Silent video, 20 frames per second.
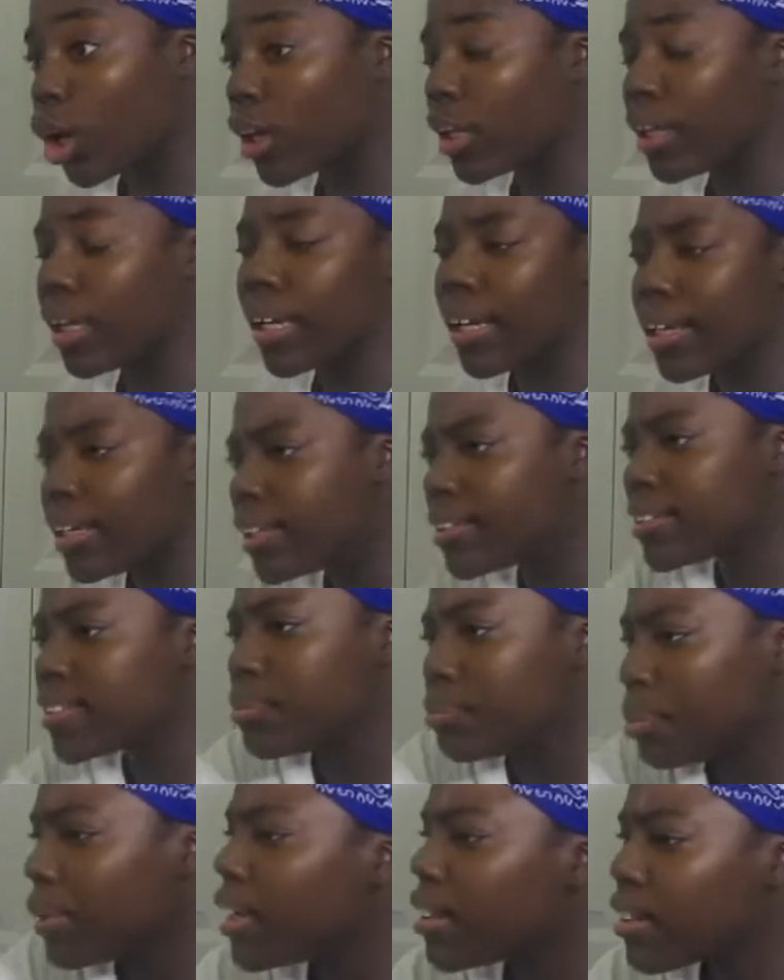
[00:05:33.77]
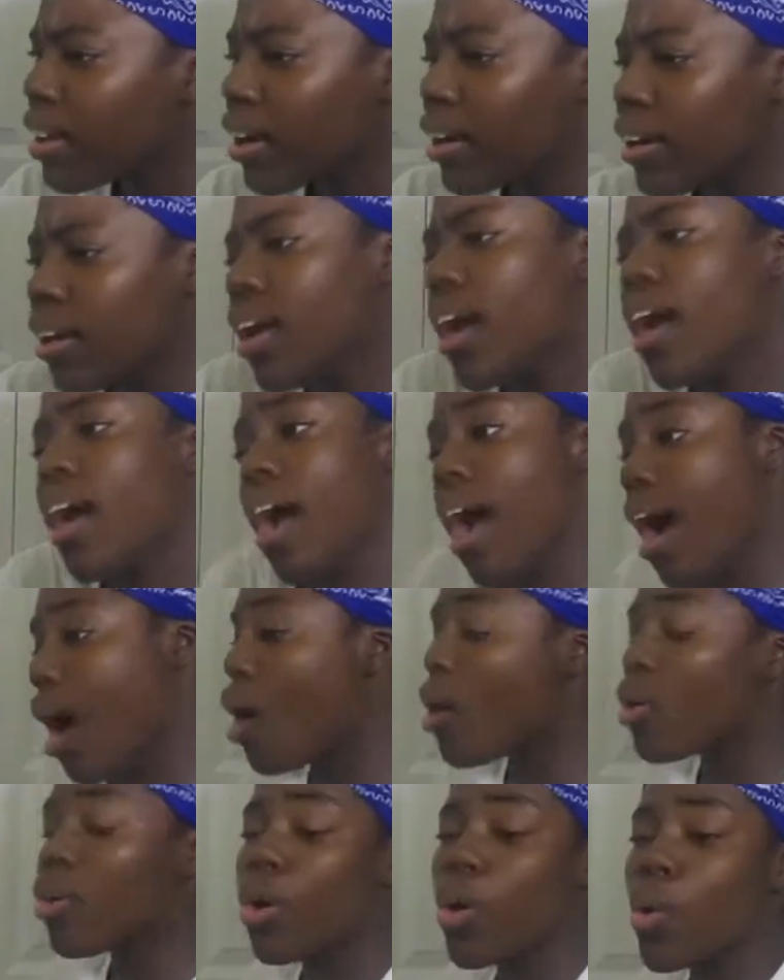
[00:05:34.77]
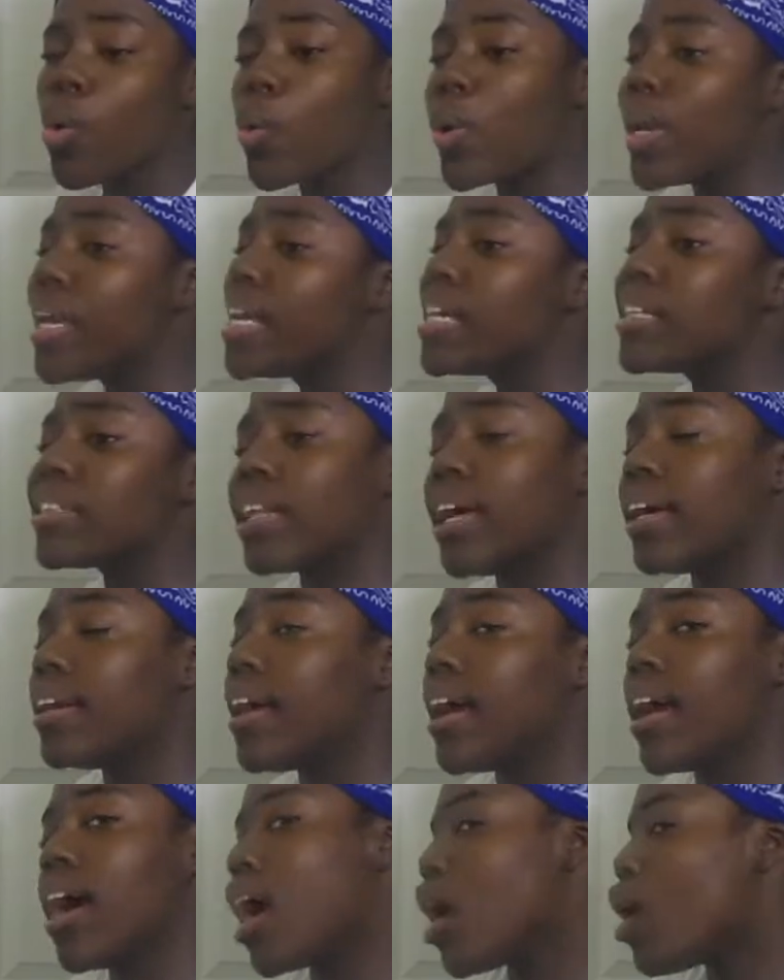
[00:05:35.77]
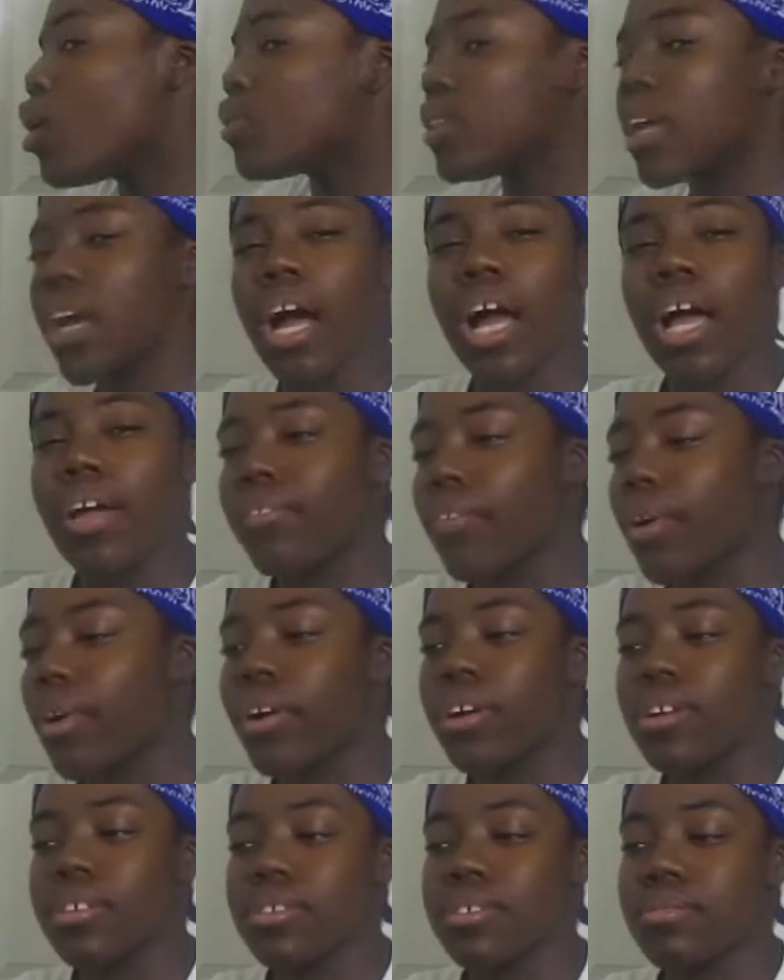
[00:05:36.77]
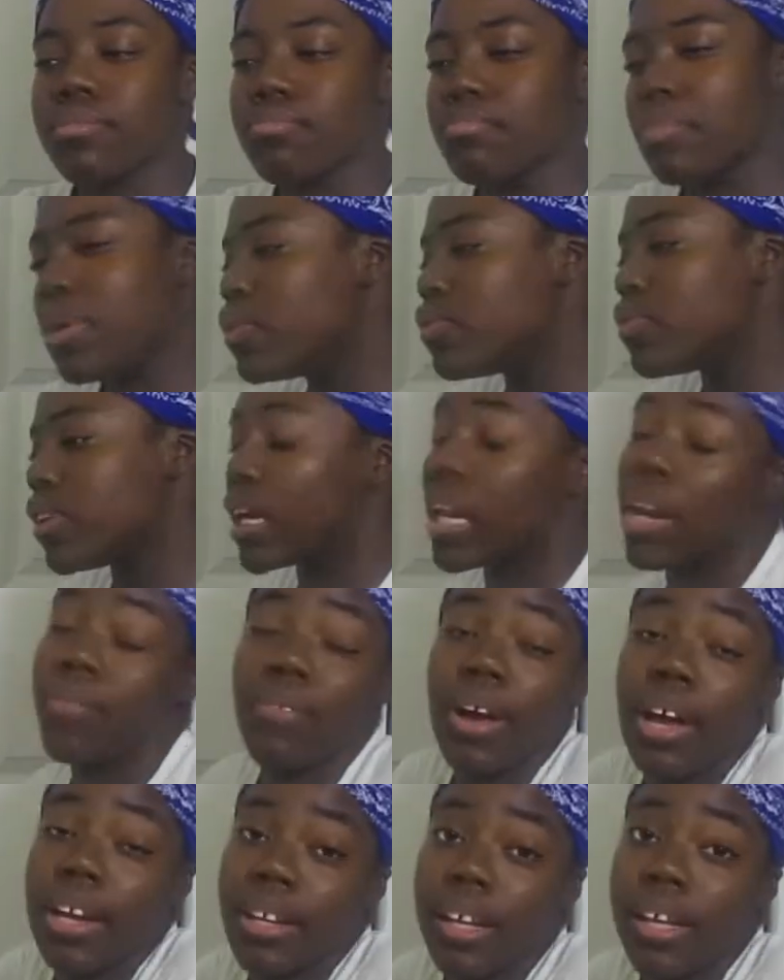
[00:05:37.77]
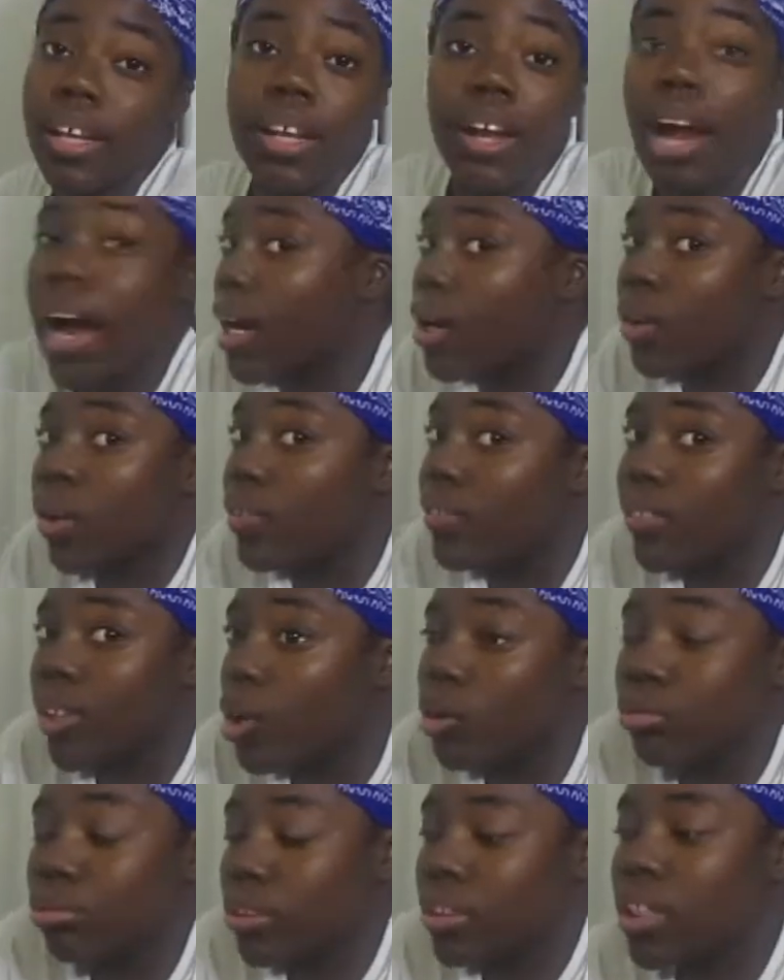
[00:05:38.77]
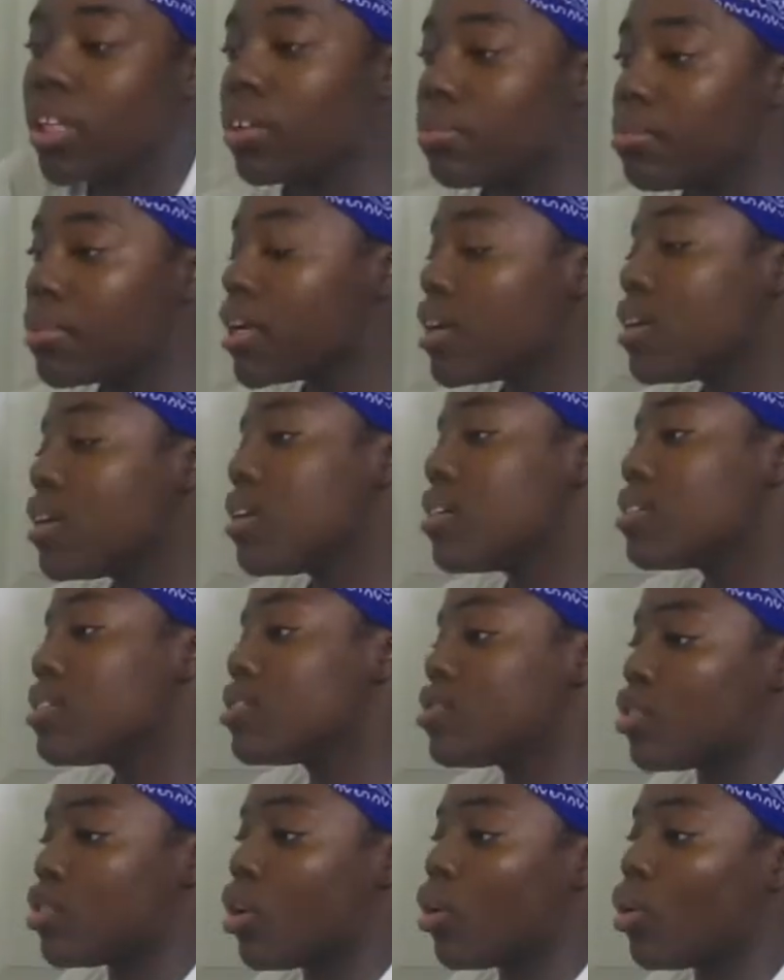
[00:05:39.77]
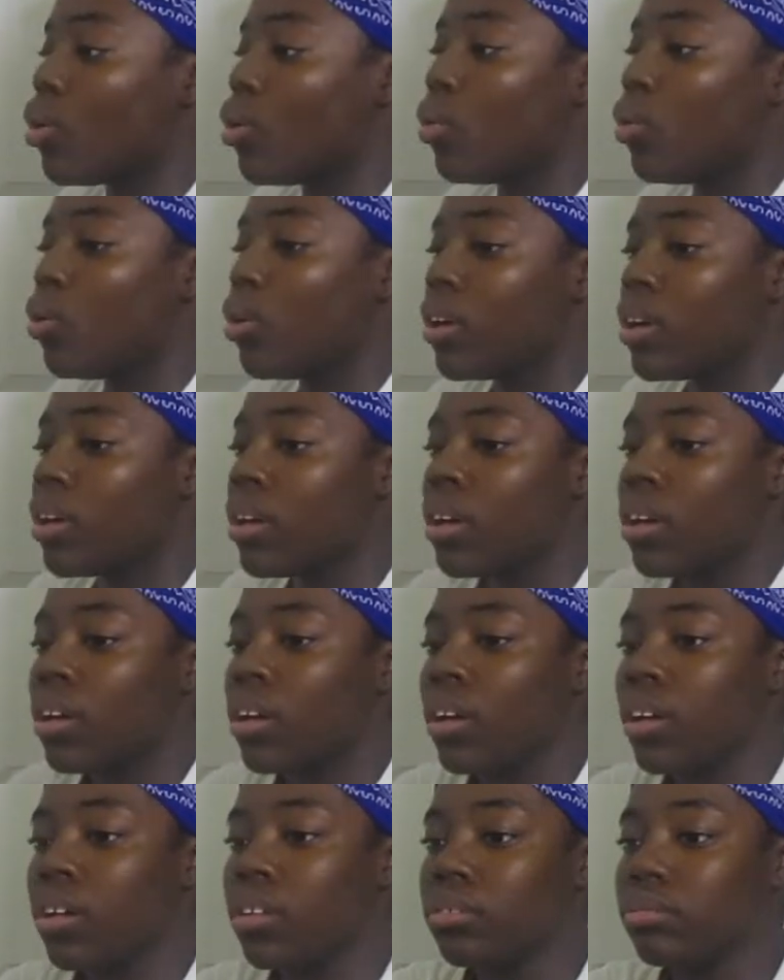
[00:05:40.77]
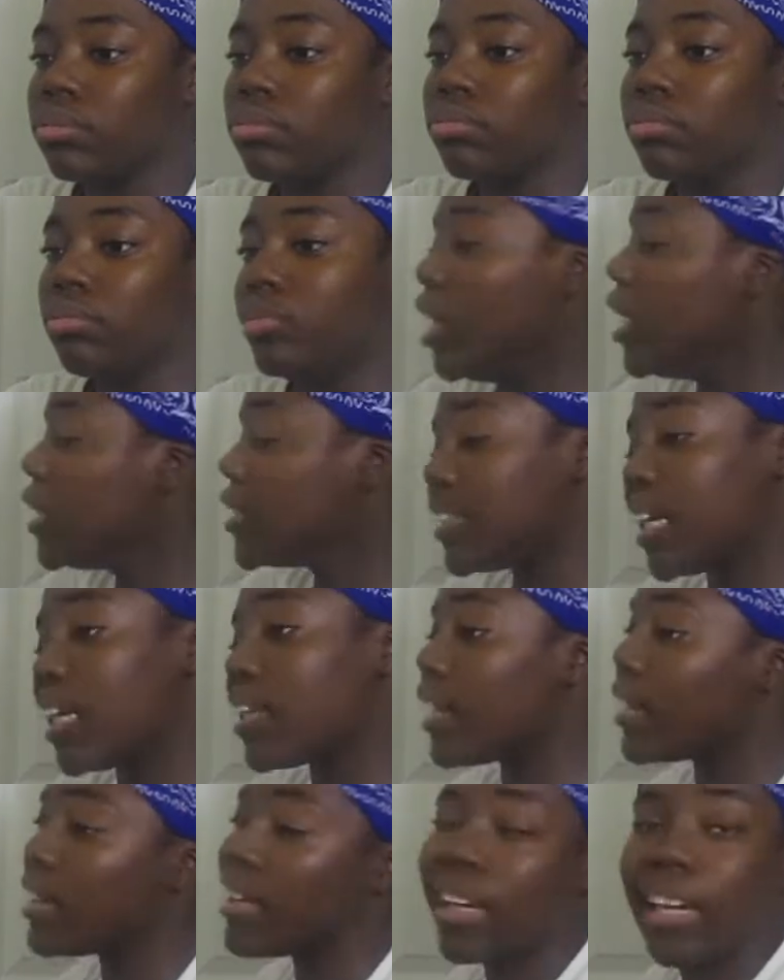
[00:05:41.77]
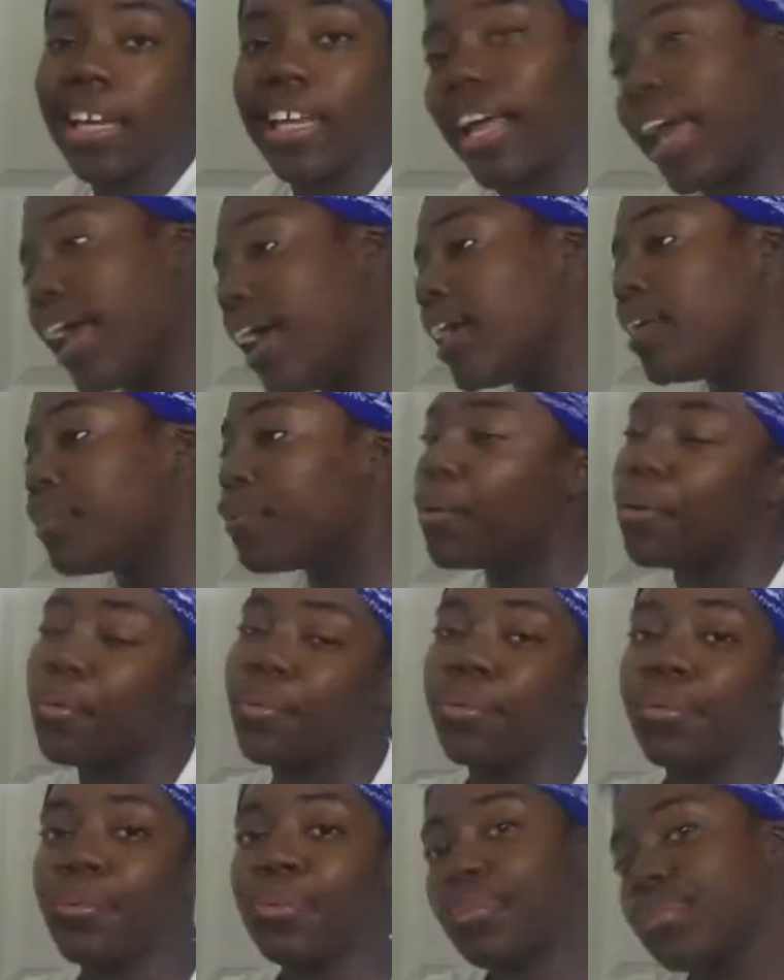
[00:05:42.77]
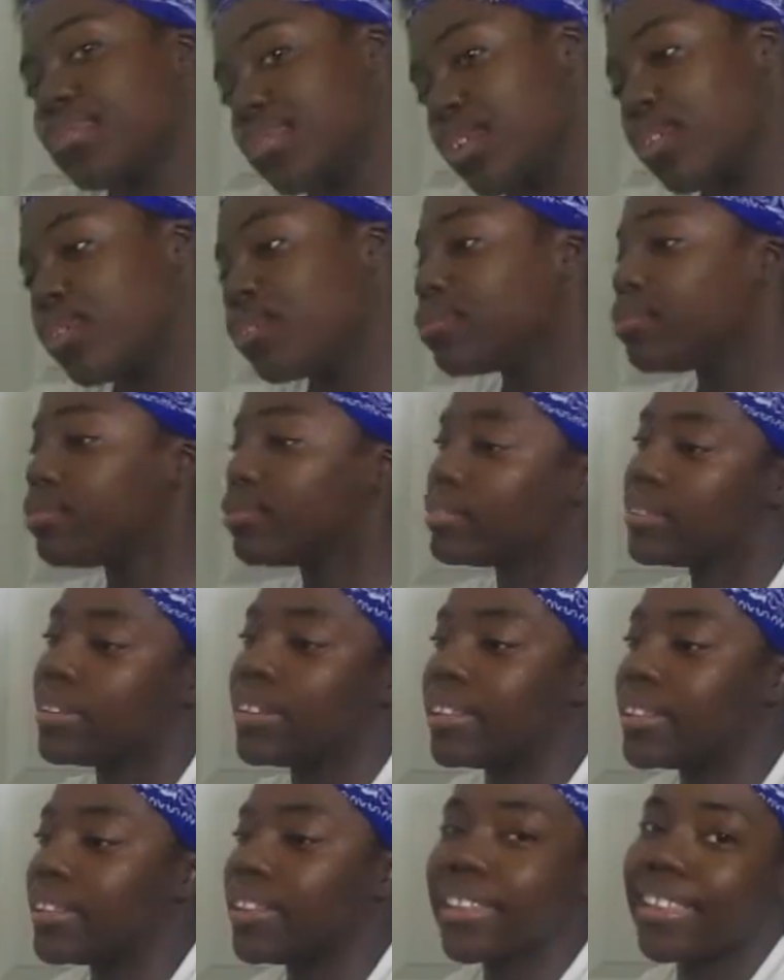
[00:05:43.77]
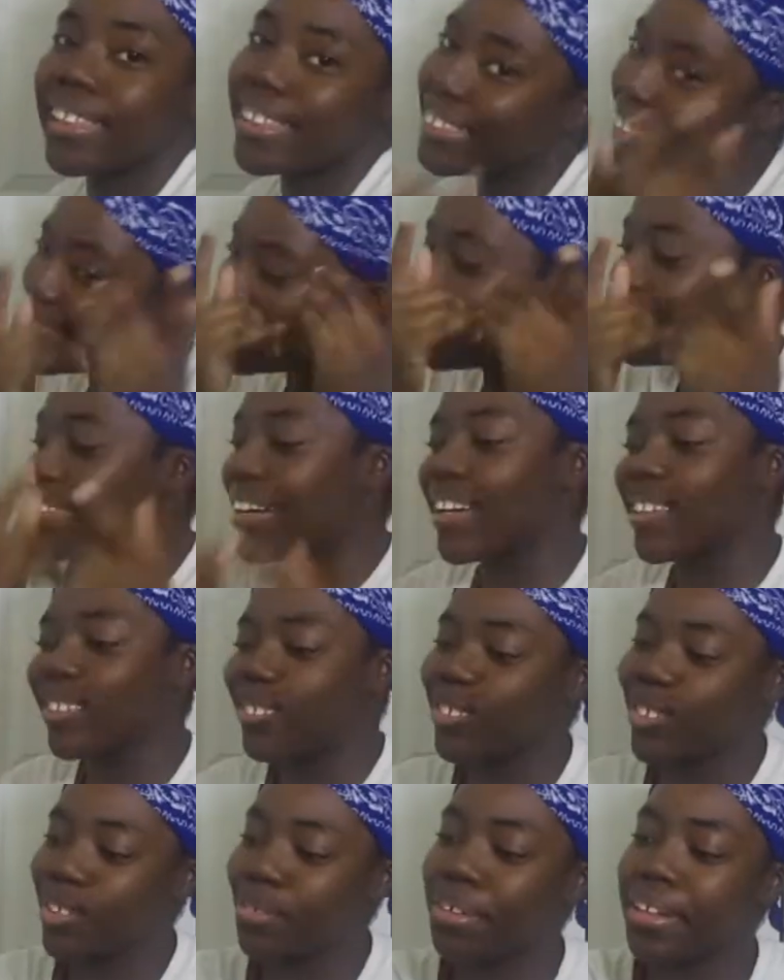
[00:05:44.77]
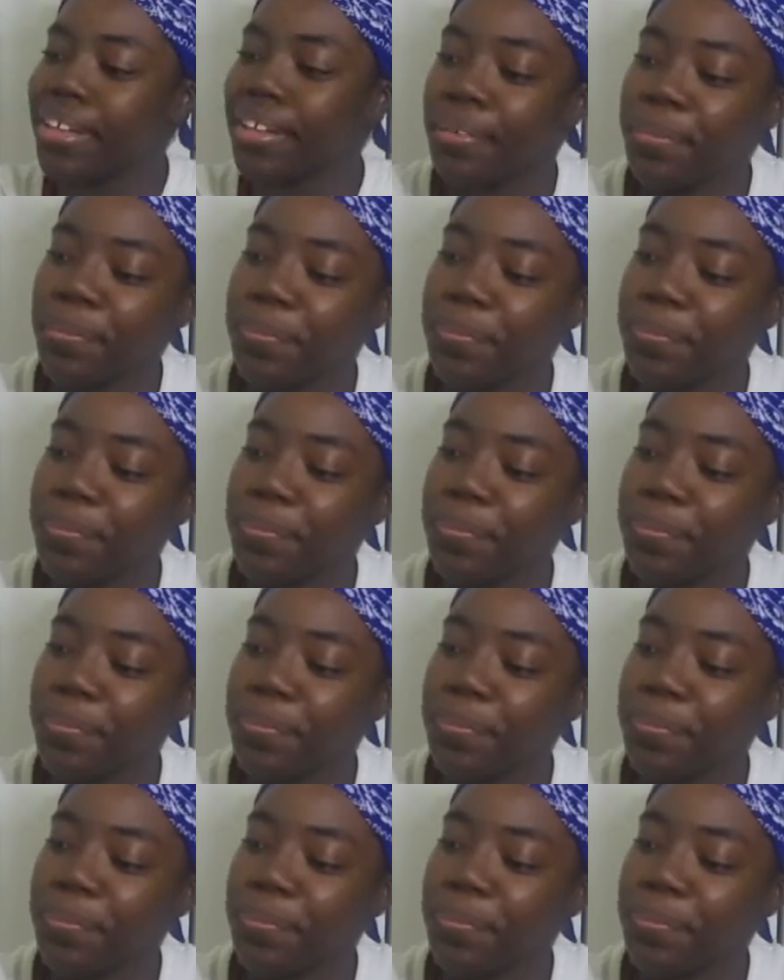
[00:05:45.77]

is. Big 30? I don't know who he is like that. I don't think I even heard his music. And if I did hear, I don't even know it was him. So. Just sound like he can hang though. So let's just get back into it, man.